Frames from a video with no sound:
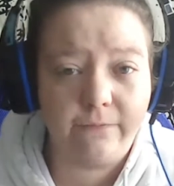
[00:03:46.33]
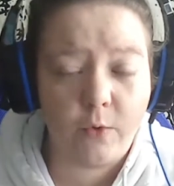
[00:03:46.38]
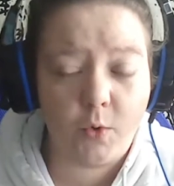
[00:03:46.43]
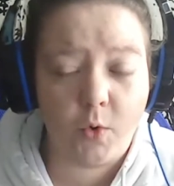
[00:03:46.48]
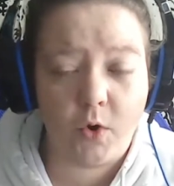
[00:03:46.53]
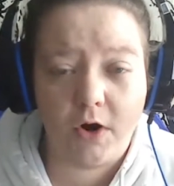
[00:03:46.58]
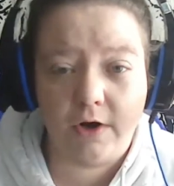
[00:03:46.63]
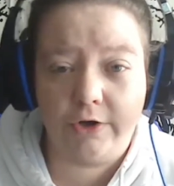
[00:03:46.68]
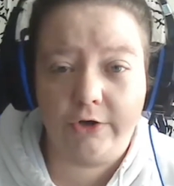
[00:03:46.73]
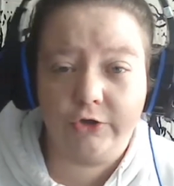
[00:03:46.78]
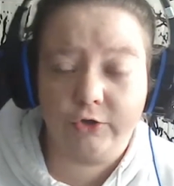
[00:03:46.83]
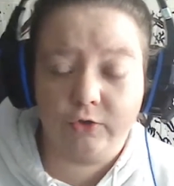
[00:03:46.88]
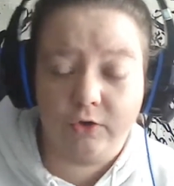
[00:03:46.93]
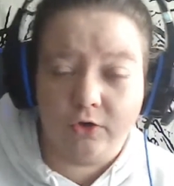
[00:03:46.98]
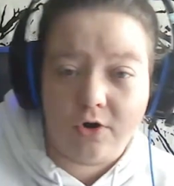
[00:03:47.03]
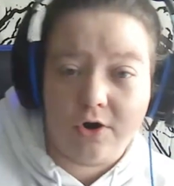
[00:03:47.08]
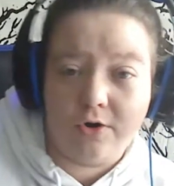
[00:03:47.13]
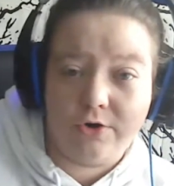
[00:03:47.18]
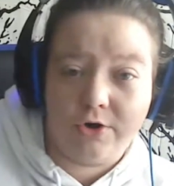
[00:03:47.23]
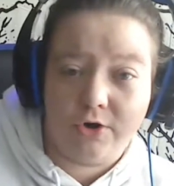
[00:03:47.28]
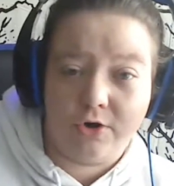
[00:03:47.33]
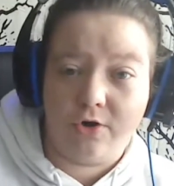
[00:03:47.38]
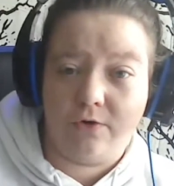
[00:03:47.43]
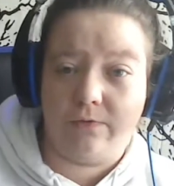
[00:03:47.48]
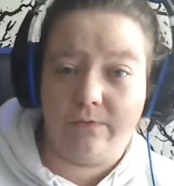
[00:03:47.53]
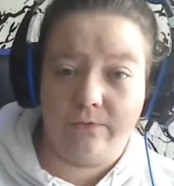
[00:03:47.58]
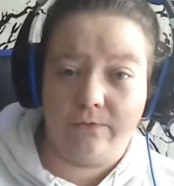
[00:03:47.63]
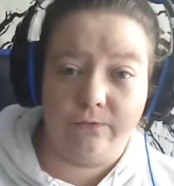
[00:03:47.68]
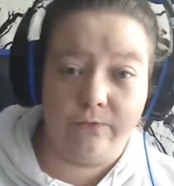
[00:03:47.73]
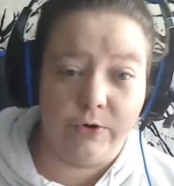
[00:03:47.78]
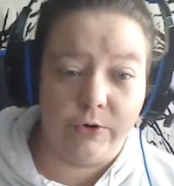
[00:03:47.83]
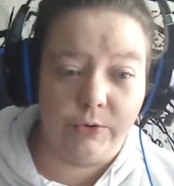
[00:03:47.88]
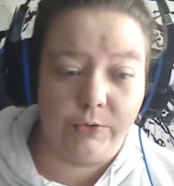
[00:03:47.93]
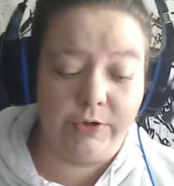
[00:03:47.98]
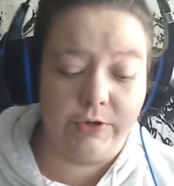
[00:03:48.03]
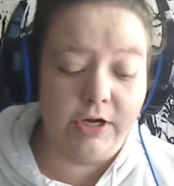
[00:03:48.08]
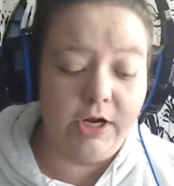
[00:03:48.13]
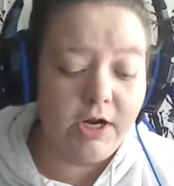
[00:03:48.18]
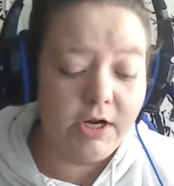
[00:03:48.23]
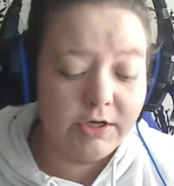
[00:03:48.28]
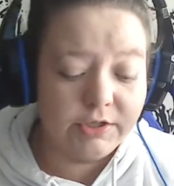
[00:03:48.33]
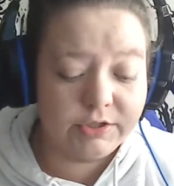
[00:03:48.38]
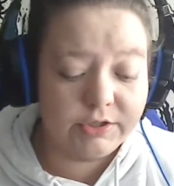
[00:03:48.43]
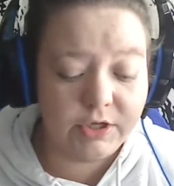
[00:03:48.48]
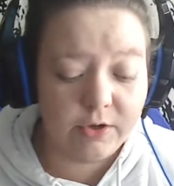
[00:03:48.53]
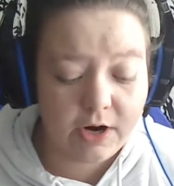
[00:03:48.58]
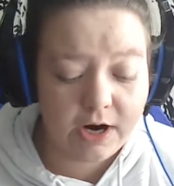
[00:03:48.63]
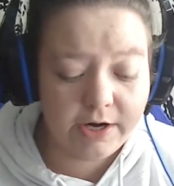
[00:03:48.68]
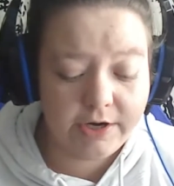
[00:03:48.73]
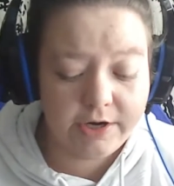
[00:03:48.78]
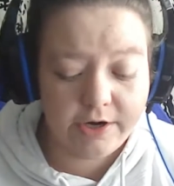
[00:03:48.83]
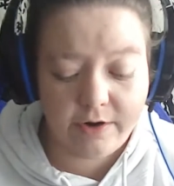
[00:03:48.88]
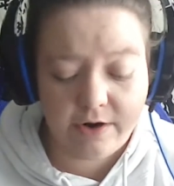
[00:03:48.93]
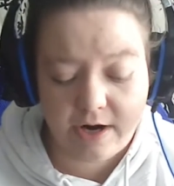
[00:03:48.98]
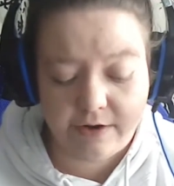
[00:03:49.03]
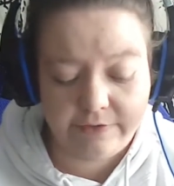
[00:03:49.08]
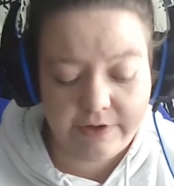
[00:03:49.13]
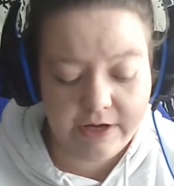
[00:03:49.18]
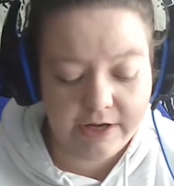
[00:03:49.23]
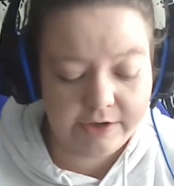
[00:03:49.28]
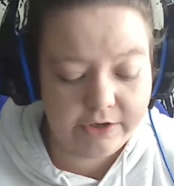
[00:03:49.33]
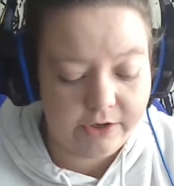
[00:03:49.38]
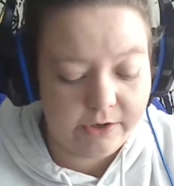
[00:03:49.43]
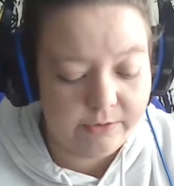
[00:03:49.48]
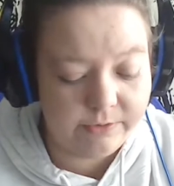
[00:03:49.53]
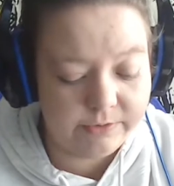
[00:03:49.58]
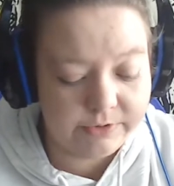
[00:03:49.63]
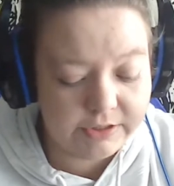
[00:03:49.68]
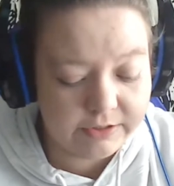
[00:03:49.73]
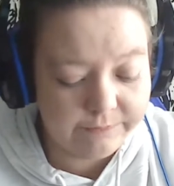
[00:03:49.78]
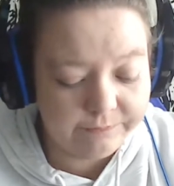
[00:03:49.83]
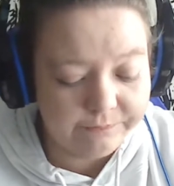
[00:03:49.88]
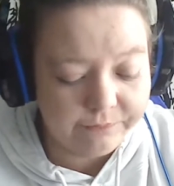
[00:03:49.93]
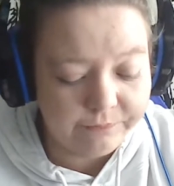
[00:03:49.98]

forage, or grow your own food. So I know how that goes.